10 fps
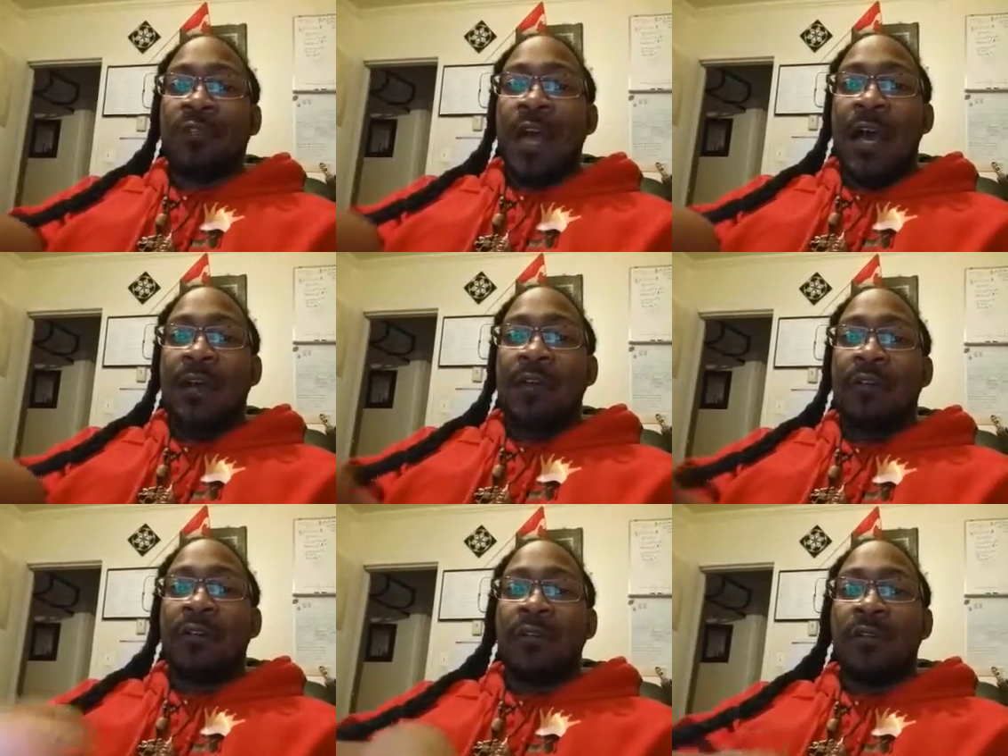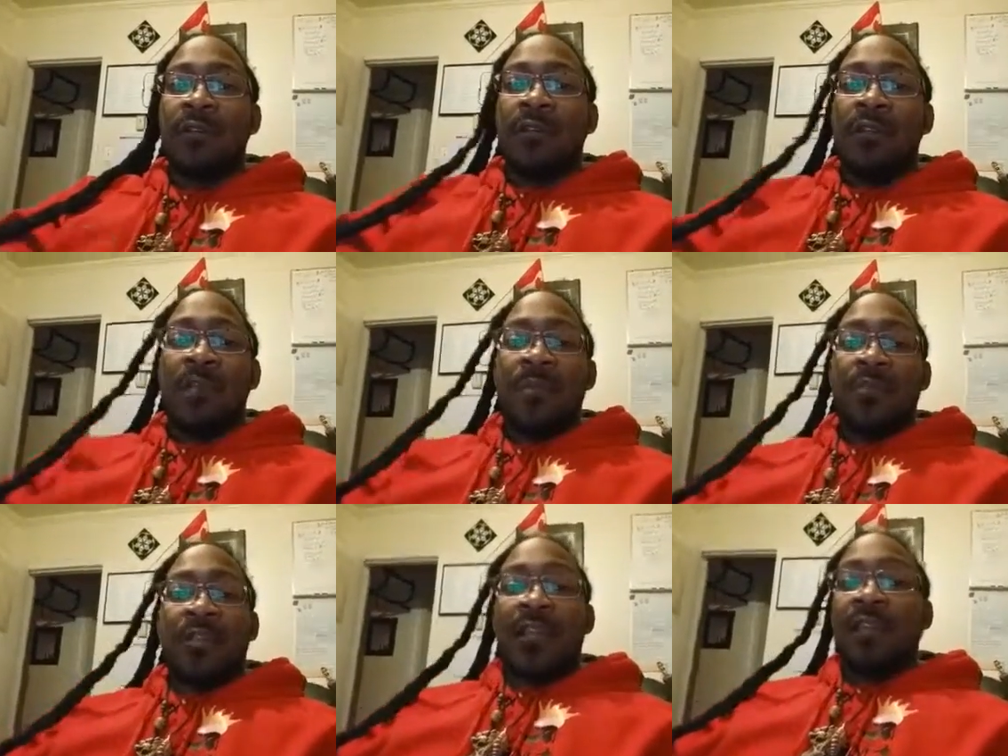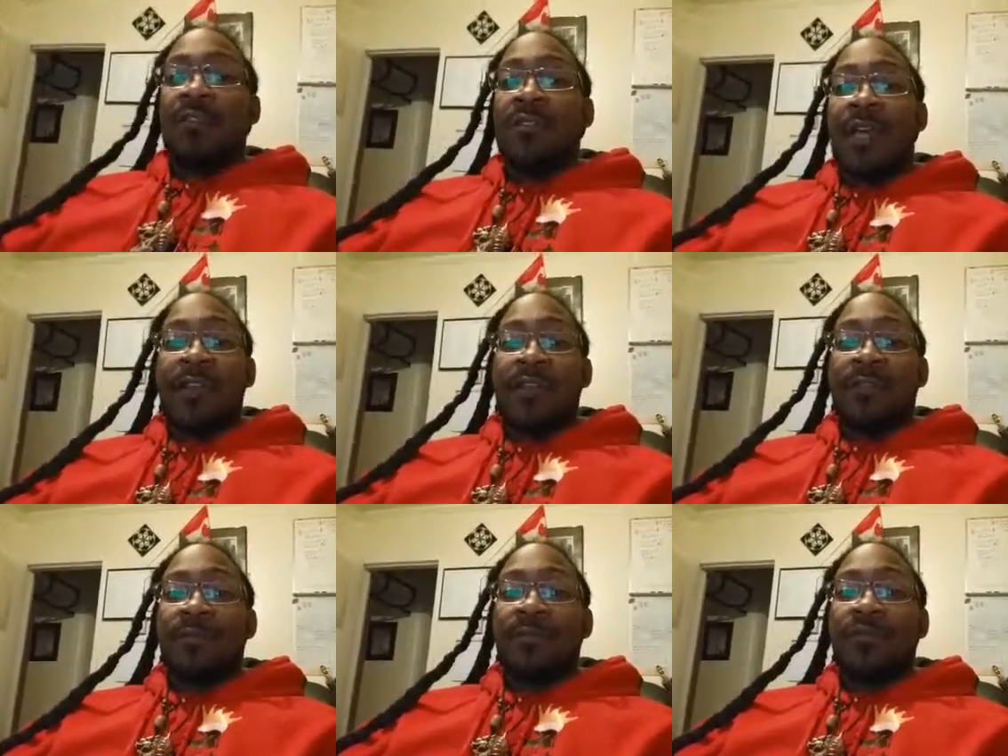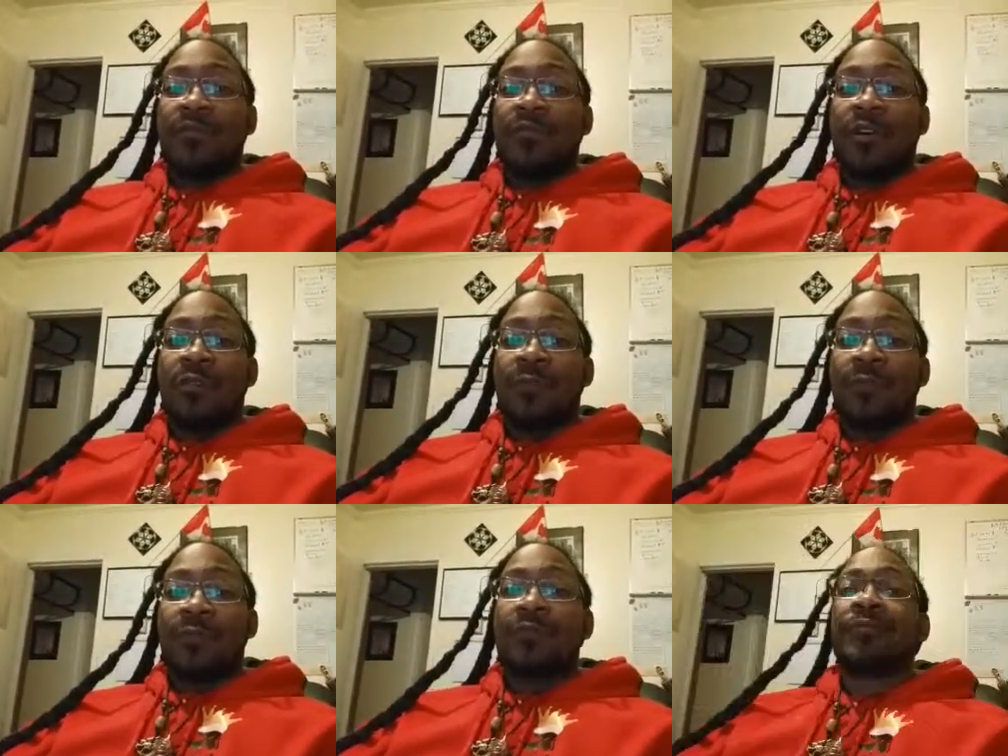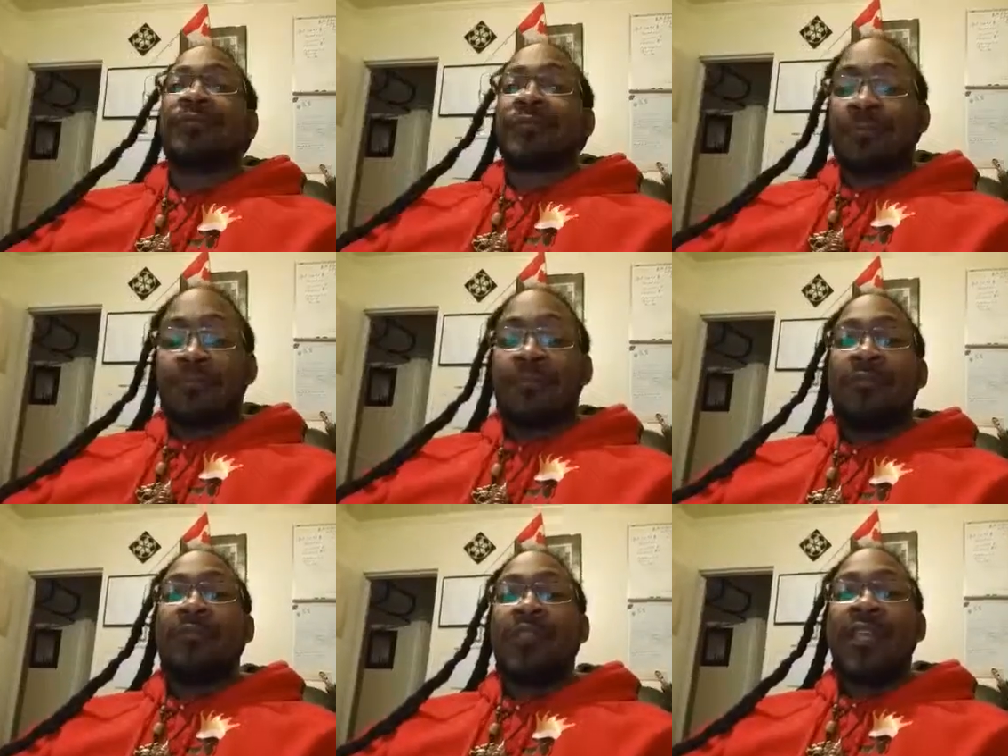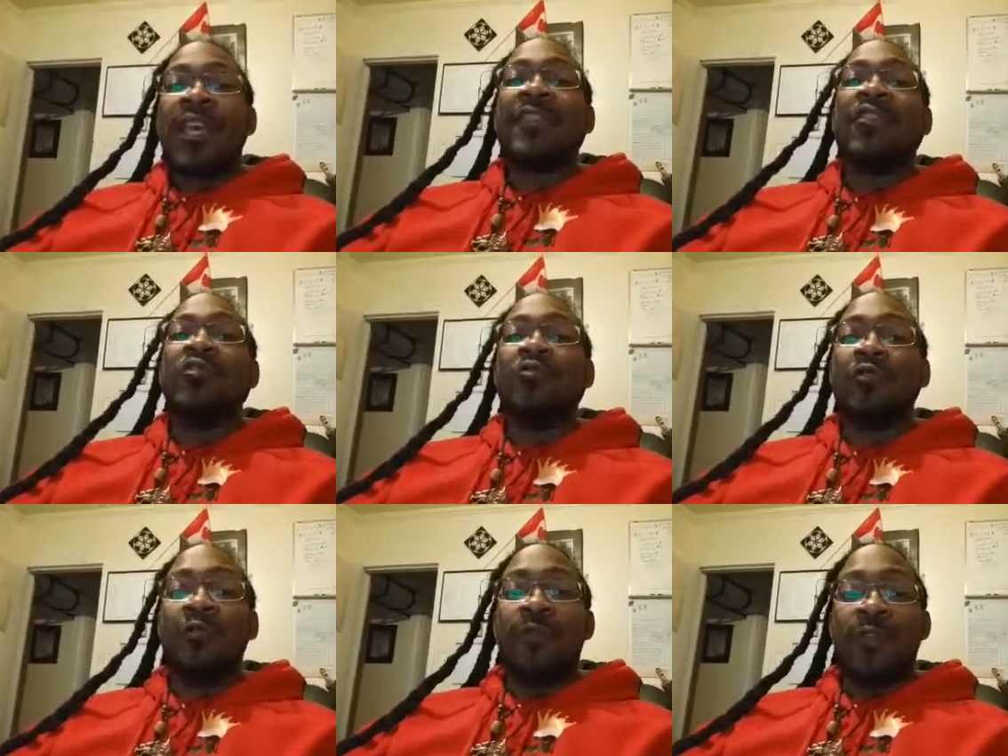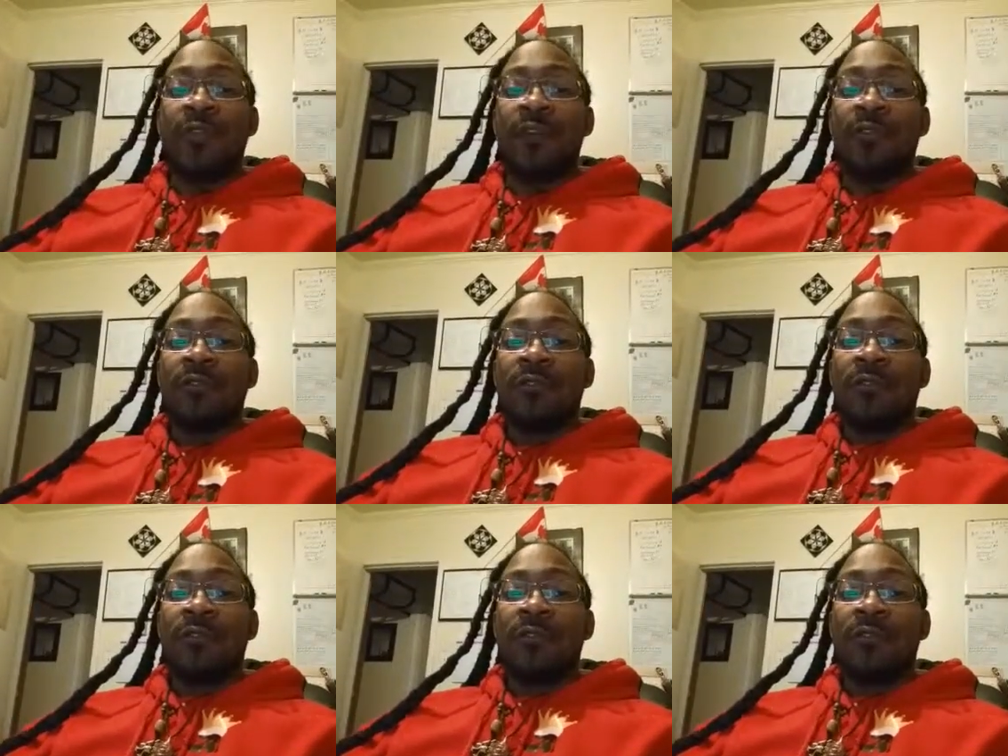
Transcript: Nah. The person can't understand it. So hit the YouTube video.